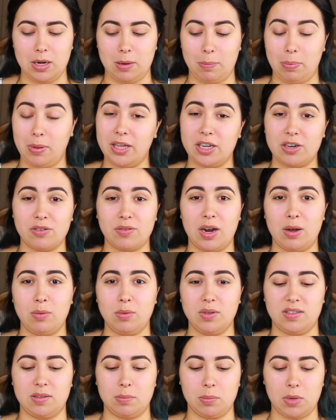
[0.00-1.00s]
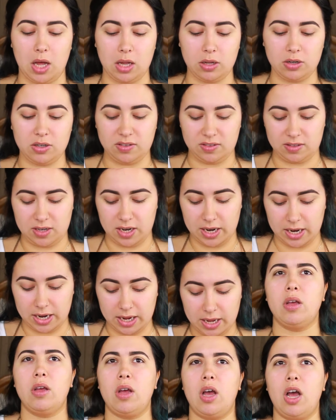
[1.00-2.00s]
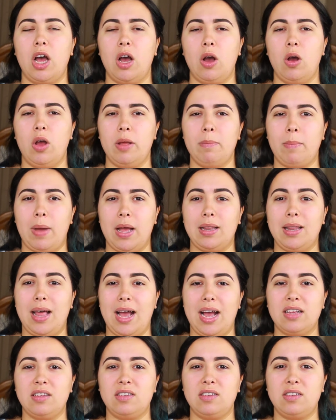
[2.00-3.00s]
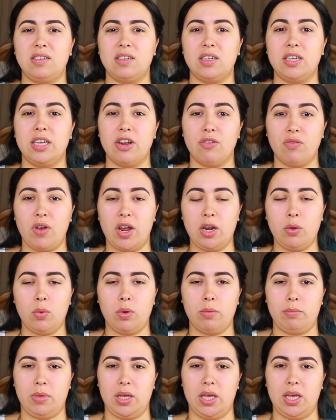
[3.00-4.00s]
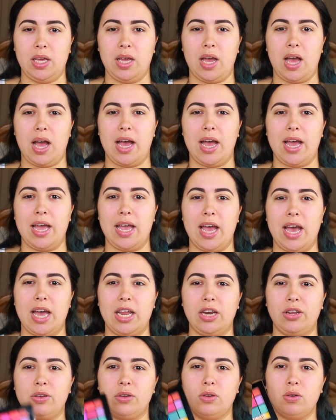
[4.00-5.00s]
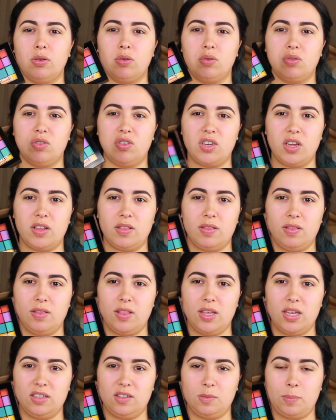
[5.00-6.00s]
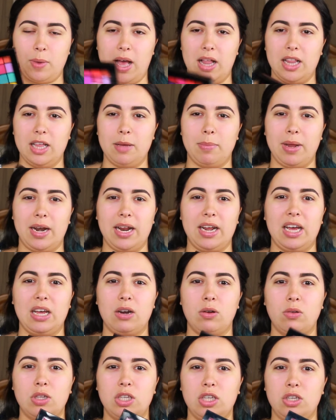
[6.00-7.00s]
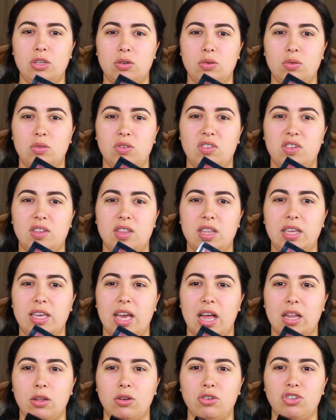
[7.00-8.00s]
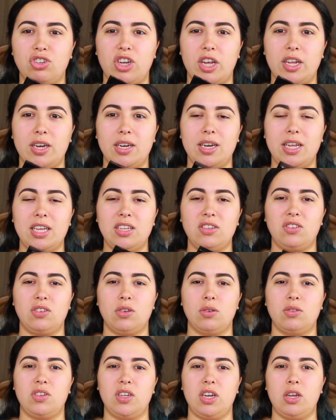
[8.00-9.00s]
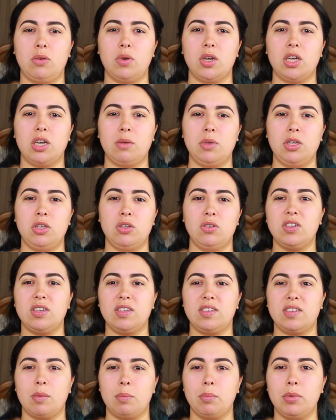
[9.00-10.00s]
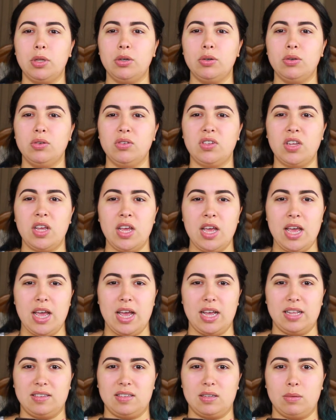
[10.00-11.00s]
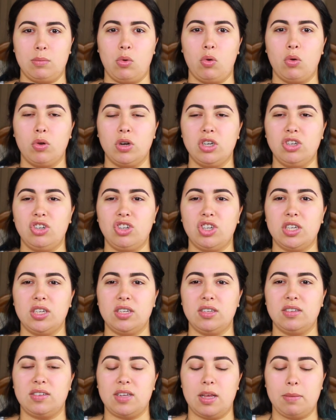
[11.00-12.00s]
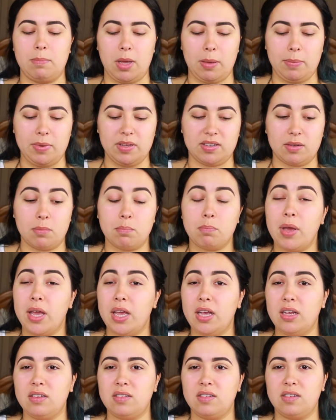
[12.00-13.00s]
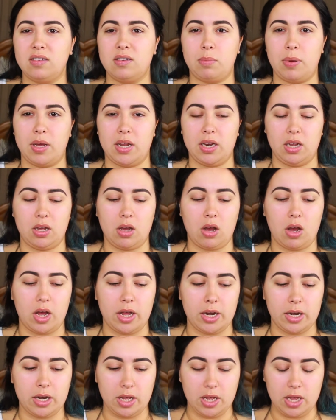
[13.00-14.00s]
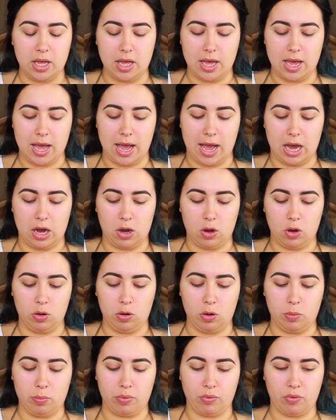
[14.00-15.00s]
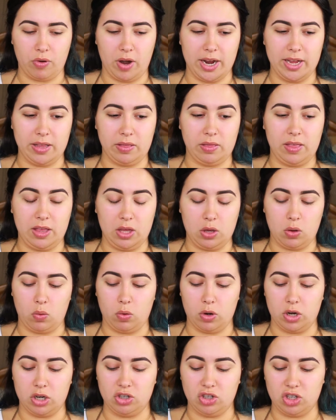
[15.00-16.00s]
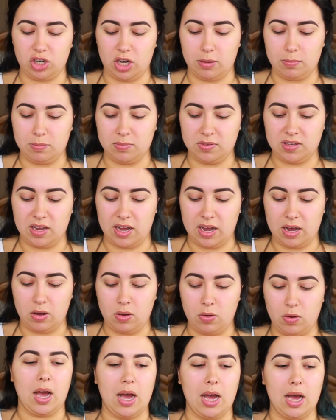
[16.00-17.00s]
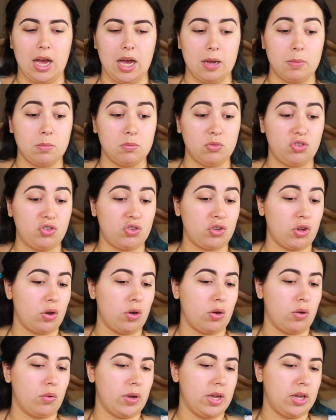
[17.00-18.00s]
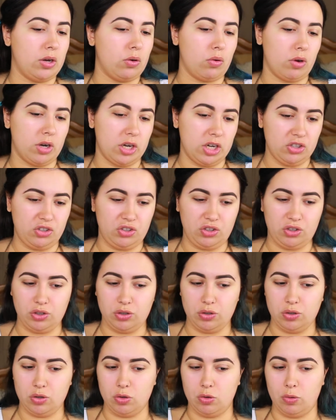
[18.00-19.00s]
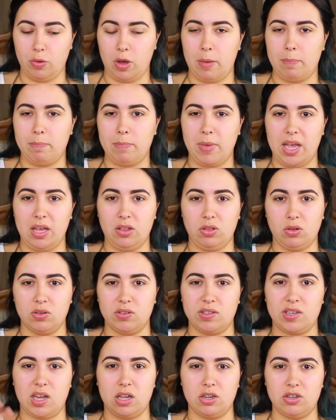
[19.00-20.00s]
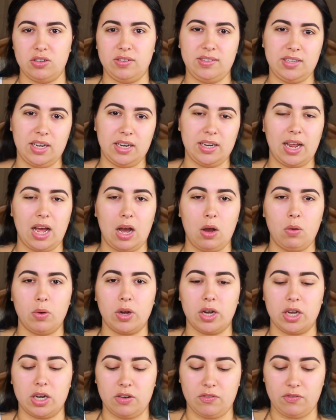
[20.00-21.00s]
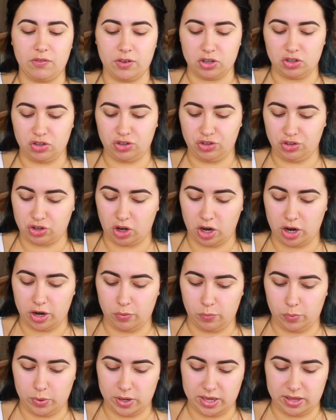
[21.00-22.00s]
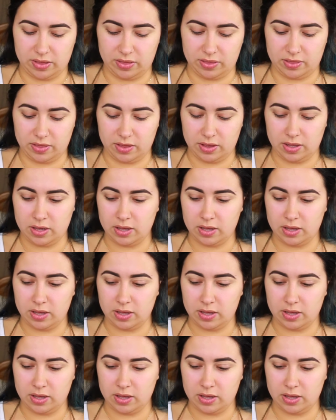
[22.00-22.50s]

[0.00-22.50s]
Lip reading: gonna play around with some colors today. In my last Get Ready With Me, I had used this palette, but I had only used the yellow shade in it. So today we're gonna be using some blues and some oranges and maybe some pinks, depending on how bright the orange comes out. So in order to make those colors stand out, we're gonna first start with